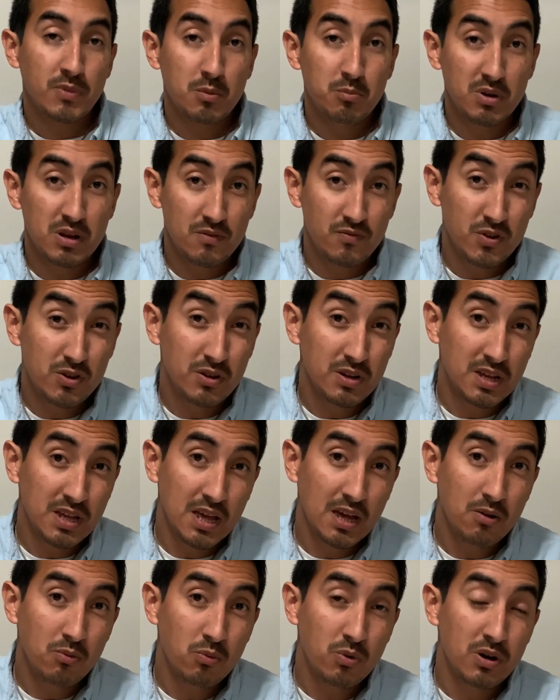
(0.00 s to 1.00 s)
But if you can
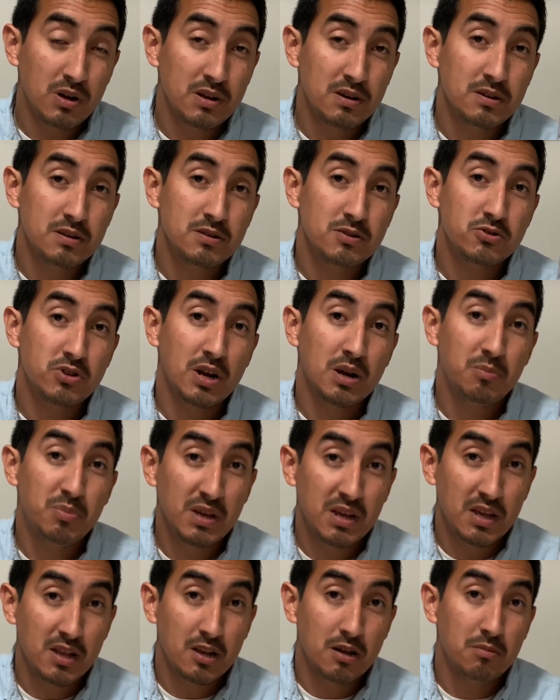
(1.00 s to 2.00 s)
get one, try to
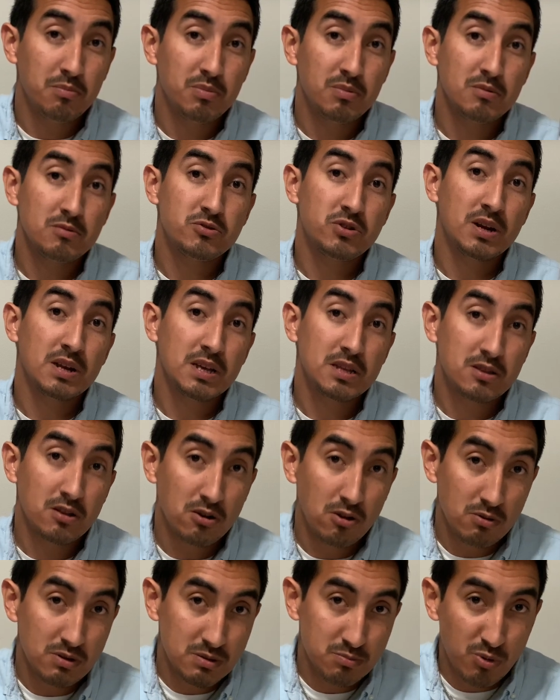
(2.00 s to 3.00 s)
pick it up. Try to get the
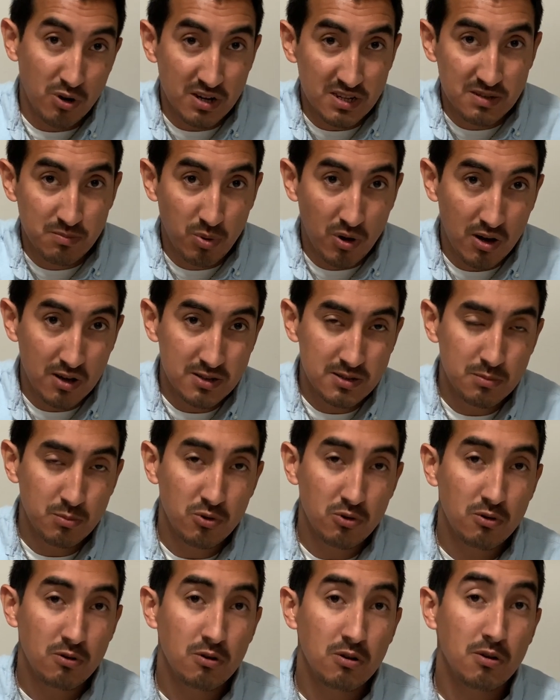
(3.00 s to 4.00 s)
lowest price
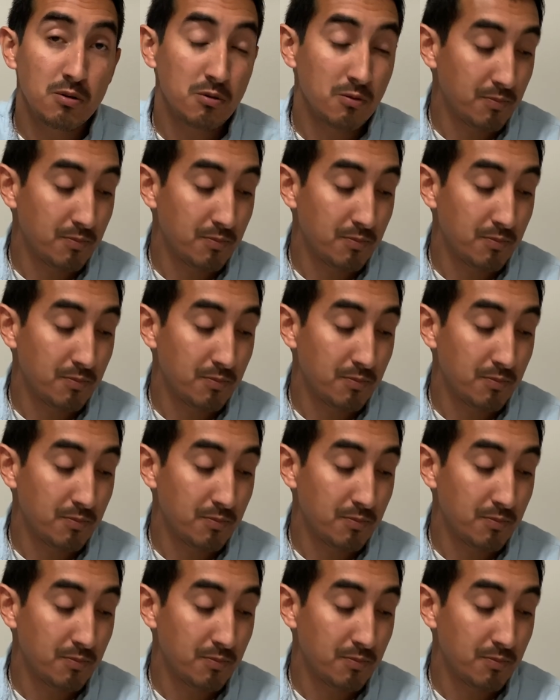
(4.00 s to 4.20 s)
possible.